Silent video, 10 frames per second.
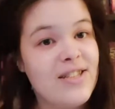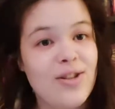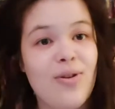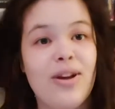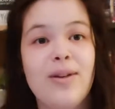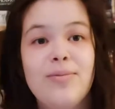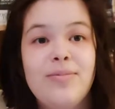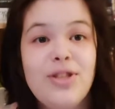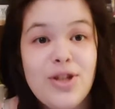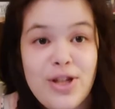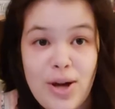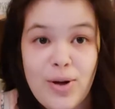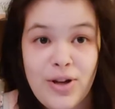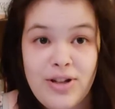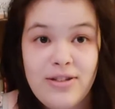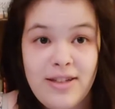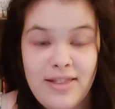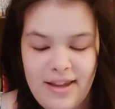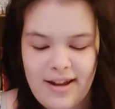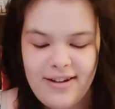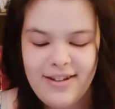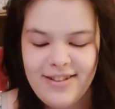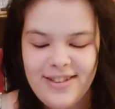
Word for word: So it turned out good in the end.